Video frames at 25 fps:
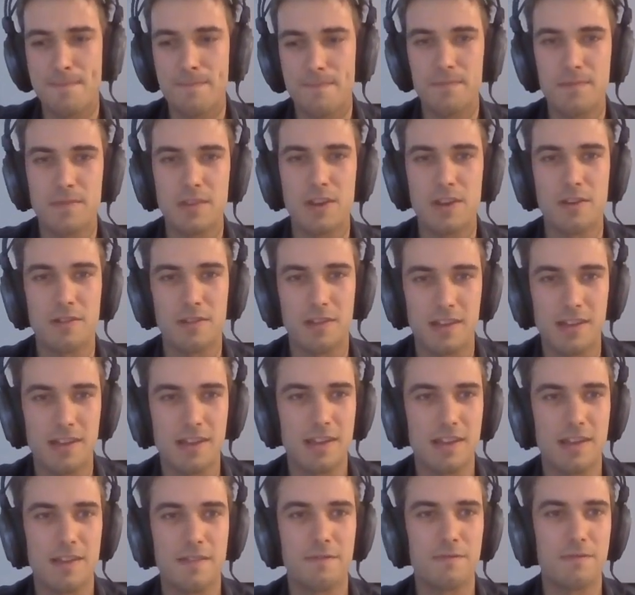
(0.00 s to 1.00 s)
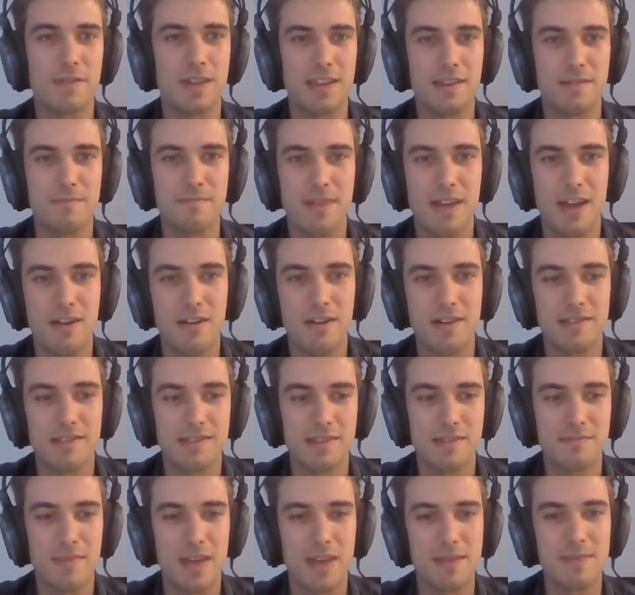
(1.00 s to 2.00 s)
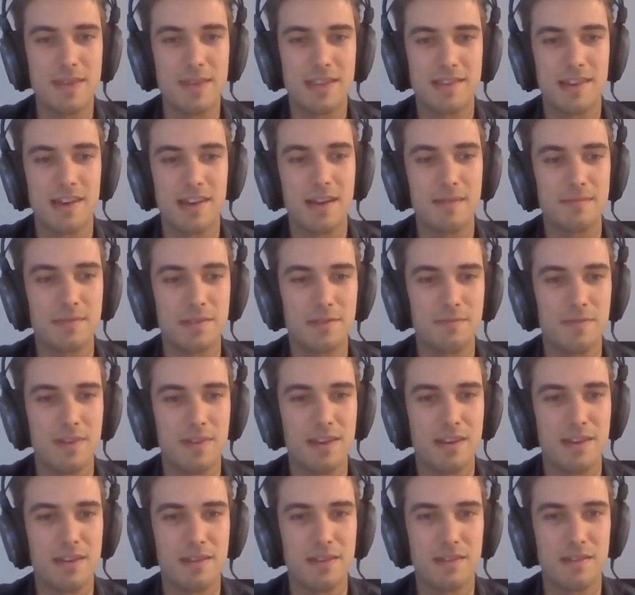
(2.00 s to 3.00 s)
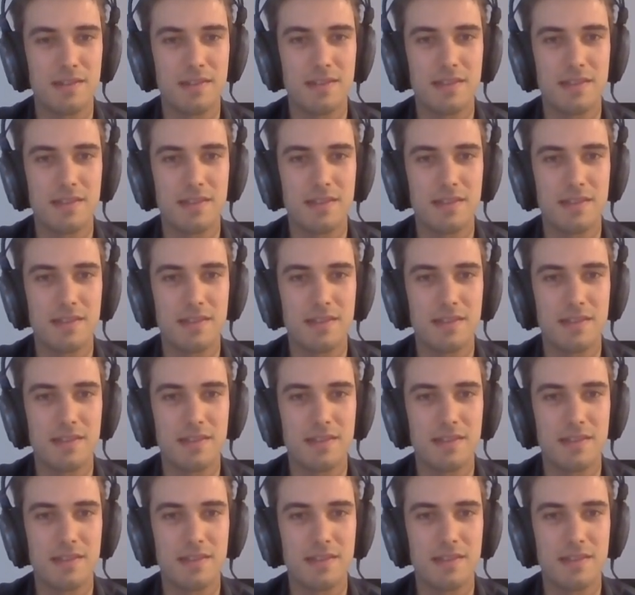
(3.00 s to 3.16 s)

If we compare it to maybe times when